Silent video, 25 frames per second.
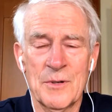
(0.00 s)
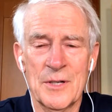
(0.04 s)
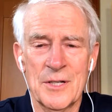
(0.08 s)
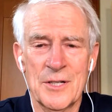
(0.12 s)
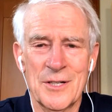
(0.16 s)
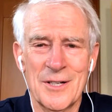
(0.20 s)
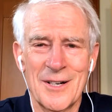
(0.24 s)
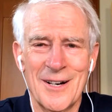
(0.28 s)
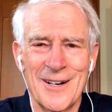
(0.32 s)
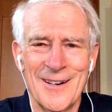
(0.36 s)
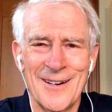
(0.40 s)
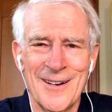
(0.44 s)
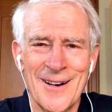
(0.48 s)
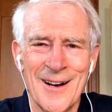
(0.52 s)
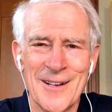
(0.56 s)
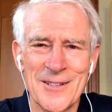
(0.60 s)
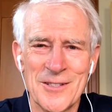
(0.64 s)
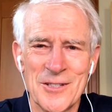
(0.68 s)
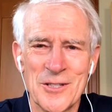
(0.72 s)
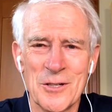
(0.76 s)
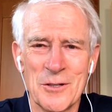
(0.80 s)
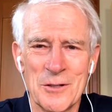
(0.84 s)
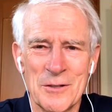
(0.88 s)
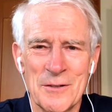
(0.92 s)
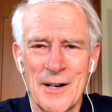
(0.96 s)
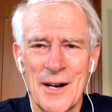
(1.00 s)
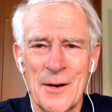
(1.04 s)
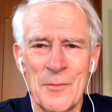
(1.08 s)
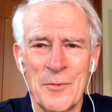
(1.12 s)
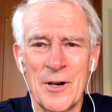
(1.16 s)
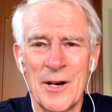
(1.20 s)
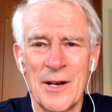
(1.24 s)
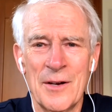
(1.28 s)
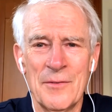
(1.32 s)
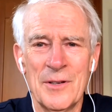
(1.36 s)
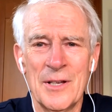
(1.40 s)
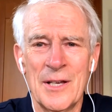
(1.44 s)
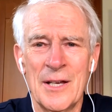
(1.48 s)
which are not so grammar
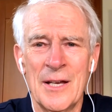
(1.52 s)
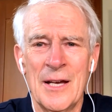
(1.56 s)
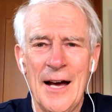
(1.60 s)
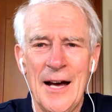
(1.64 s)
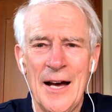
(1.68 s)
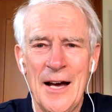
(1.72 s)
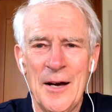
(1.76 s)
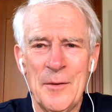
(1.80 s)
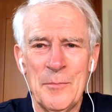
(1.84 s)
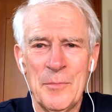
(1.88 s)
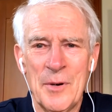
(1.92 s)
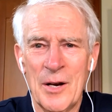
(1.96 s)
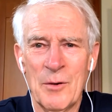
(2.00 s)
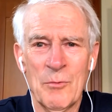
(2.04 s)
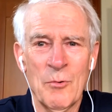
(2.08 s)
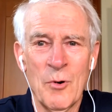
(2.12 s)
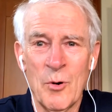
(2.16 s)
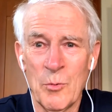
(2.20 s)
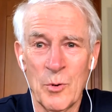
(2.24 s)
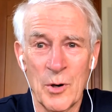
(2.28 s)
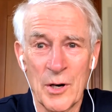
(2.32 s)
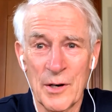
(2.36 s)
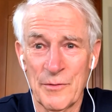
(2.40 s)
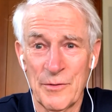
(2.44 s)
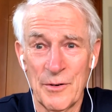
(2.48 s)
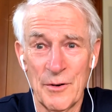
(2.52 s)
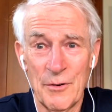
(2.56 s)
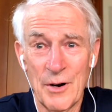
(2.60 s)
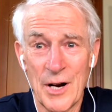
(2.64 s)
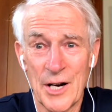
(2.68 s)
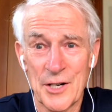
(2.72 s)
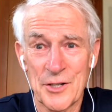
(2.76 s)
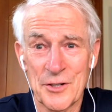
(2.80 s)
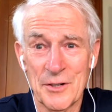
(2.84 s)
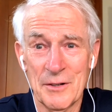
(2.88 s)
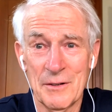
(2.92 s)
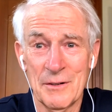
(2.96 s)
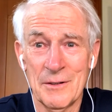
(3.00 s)
heavy, but it won't work for
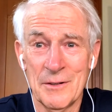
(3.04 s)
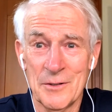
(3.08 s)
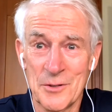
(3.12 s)
Russian.